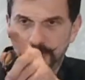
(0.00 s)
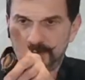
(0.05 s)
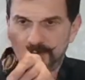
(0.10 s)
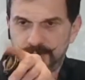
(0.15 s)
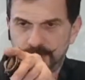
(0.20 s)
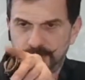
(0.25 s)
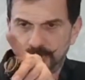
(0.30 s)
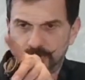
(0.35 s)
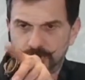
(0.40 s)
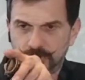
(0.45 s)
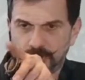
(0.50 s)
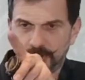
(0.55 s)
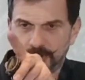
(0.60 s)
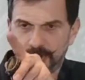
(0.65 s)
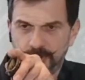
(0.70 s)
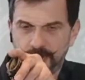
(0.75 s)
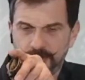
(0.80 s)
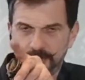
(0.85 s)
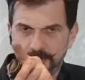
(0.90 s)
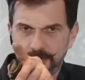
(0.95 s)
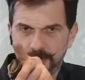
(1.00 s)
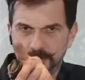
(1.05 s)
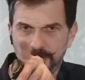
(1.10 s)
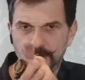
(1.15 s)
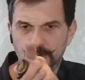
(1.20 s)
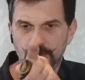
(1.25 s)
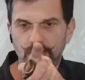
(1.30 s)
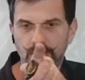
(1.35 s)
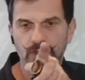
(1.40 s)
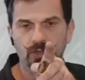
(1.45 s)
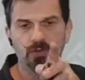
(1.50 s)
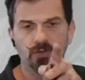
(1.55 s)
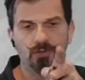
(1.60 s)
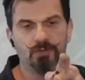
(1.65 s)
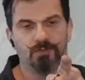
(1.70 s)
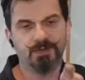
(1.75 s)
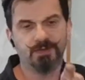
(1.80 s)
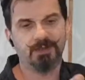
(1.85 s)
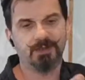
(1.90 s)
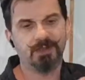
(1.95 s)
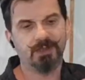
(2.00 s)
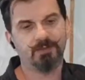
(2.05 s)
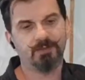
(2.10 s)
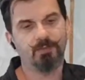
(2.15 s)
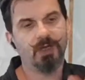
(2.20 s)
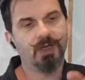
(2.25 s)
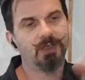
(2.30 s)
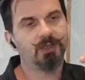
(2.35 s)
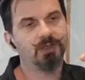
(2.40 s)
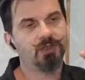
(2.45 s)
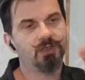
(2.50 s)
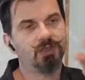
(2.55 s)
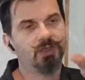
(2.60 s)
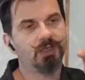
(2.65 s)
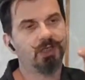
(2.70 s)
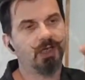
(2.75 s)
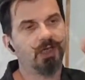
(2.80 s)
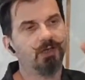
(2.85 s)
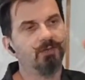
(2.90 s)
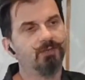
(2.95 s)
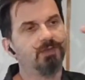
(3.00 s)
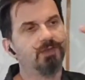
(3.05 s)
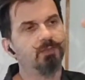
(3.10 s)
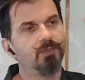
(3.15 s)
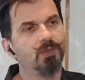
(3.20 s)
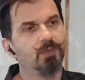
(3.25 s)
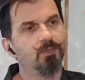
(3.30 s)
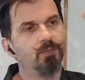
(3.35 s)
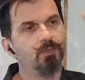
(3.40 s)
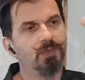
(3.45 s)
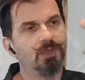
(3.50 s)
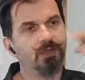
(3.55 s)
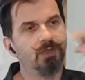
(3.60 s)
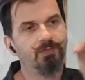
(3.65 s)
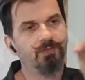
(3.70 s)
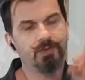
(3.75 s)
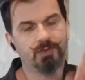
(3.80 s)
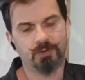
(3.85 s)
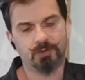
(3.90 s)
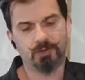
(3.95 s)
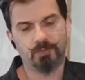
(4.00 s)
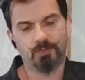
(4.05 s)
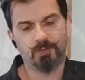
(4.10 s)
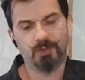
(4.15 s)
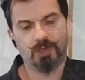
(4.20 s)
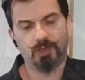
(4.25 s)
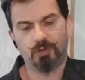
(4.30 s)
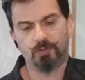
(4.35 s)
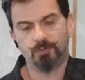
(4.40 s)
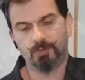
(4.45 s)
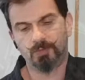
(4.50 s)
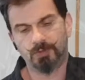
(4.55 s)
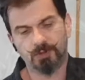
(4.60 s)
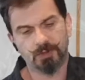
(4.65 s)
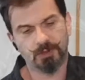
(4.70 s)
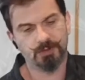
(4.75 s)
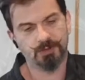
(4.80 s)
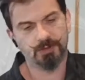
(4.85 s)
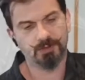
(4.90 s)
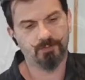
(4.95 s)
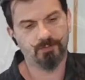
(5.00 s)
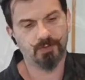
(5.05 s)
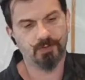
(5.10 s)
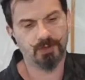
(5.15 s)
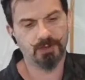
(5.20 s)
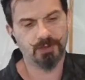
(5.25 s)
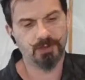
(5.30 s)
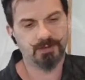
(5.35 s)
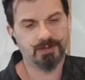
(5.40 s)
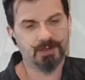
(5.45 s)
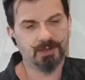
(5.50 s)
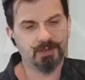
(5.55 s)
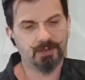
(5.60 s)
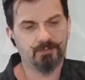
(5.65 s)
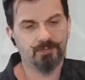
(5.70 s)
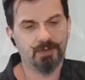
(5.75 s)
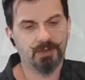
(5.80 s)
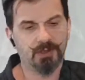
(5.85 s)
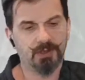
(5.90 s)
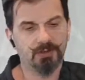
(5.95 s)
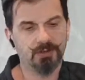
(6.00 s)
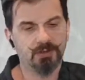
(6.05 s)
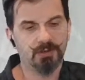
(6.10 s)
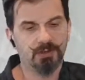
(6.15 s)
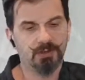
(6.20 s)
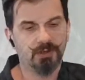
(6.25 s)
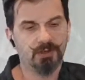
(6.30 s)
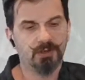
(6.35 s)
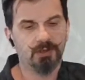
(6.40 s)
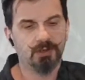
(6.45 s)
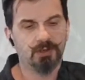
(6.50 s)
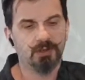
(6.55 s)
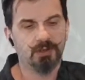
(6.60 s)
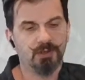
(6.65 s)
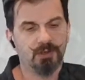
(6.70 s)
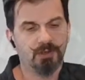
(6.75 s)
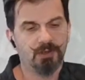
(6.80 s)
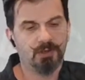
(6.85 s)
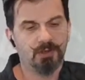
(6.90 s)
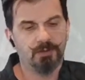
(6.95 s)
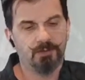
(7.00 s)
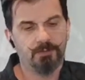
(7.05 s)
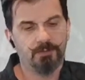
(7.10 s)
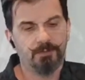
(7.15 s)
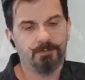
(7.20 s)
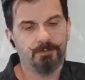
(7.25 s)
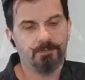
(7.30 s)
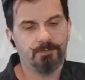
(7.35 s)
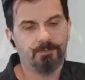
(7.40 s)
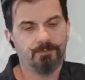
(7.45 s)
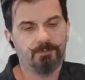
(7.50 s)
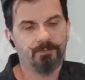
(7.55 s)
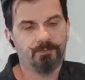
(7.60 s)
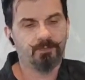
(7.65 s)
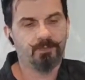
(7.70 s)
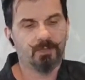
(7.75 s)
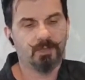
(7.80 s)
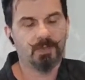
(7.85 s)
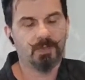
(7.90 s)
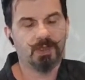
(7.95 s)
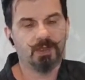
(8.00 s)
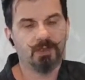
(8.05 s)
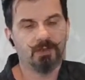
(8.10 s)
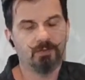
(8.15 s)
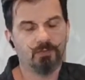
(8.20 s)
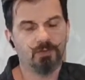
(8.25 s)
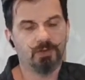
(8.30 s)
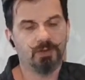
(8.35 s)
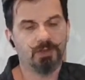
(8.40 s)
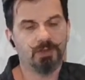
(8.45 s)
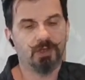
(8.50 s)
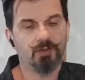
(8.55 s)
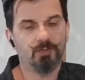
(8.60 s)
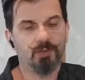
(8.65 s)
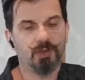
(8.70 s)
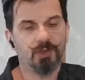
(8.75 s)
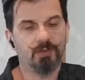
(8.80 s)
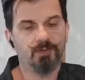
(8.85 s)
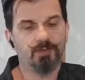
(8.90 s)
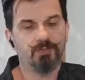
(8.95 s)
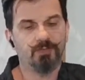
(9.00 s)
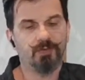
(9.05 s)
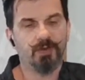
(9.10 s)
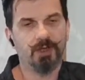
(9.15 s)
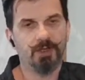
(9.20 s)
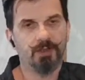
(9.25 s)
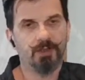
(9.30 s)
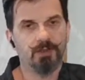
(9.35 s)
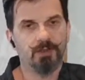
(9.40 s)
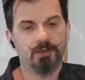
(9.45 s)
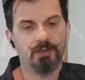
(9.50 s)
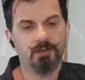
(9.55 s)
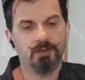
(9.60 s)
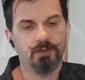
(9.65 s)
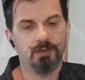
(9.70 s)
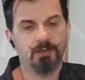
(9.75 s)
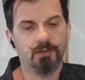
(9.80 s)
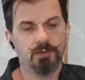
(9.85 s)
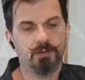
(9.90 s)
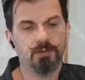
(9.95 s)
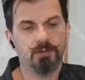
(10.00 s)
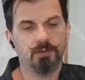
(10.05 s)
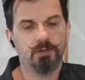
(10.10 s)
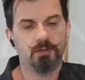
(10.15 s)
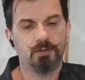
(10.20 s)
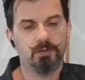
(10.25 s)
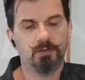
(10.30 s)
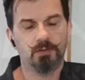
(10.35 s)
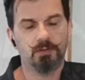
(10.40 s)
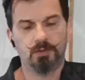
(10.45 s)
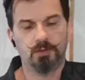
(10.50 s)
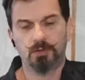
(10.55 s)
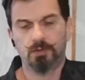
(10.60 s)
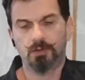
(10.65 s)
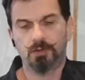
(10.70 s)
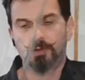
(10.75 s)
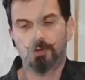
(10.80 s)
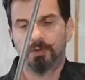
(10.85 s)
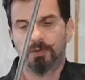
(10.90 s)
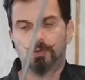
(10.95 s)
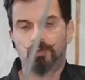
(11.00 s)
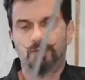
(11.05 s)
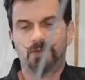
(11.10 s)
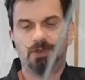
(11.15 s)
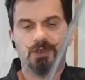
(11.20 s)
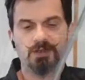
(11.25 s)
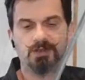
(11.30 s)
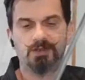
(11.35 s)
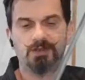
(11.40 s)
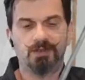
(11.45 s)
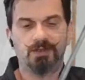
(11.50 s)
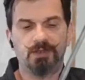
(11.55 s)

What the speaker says: I still can look around me. I hold the scabbard, the opening, with the medium finger, the middle finger, and the thumb.